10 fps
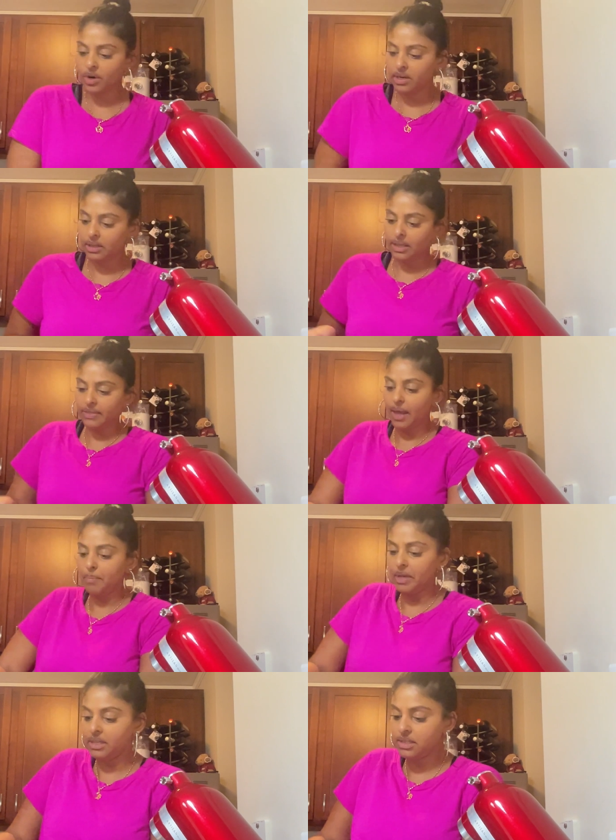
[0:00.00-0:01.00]
gonna let that
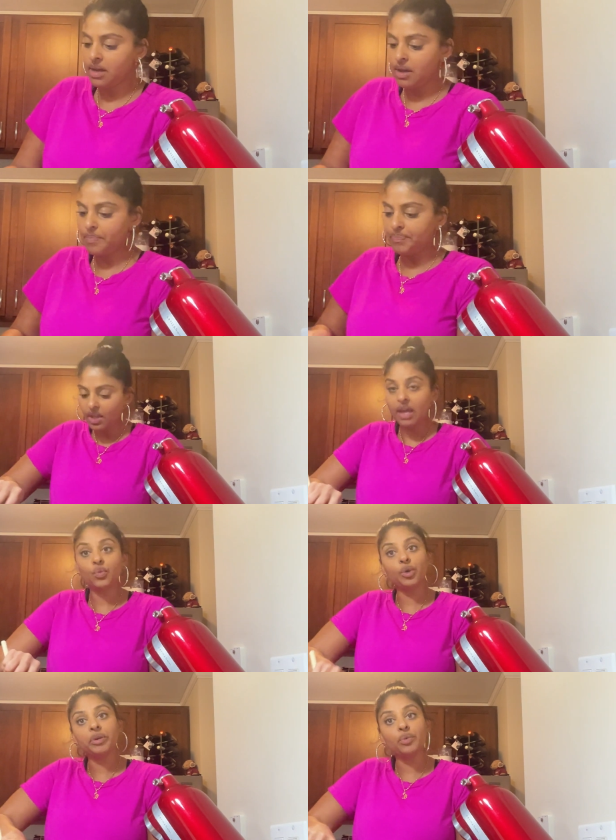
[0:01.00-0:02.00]
mix up, and we'll
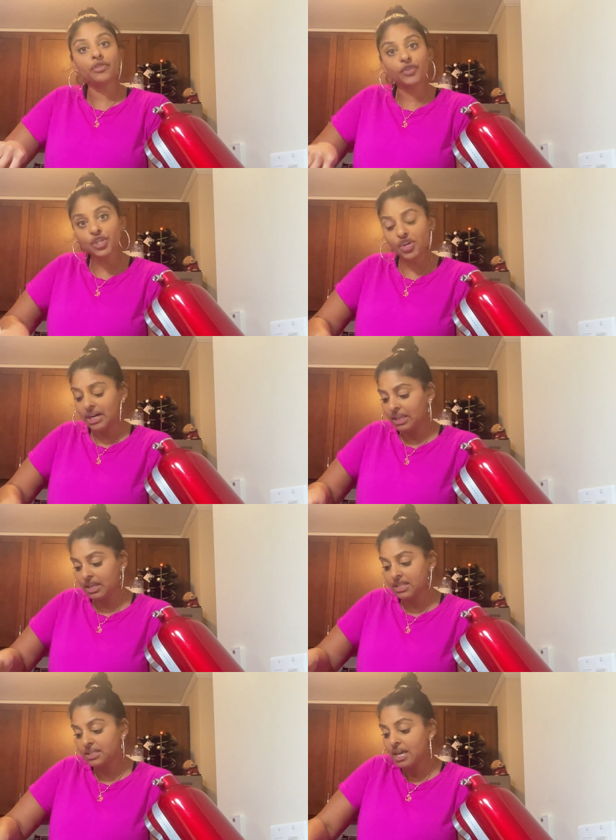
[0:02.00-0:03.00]
be refrigerating
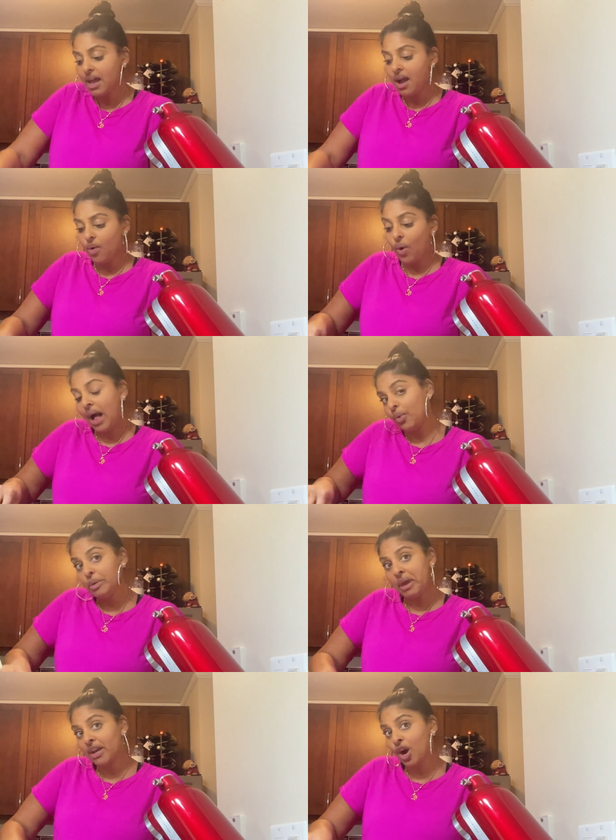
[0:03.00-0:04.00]
this while we
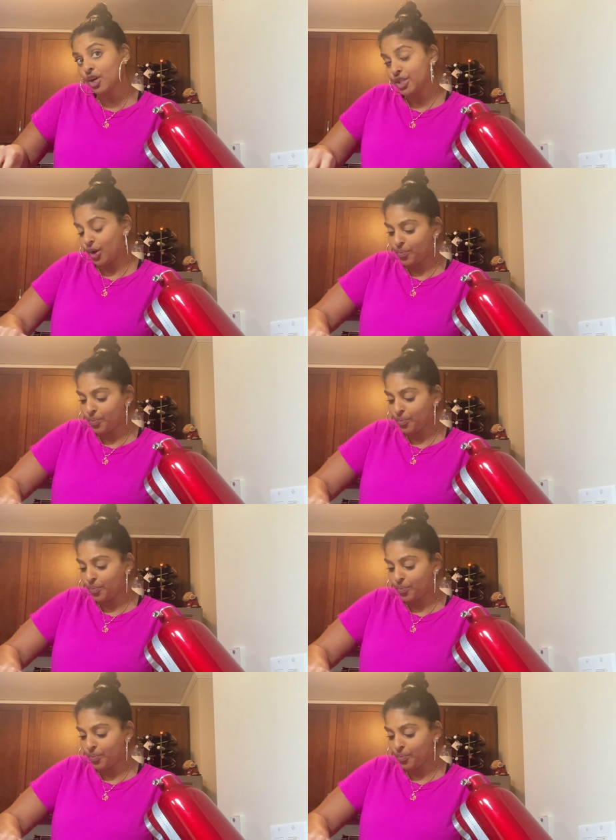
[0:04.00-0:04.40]
make our dough.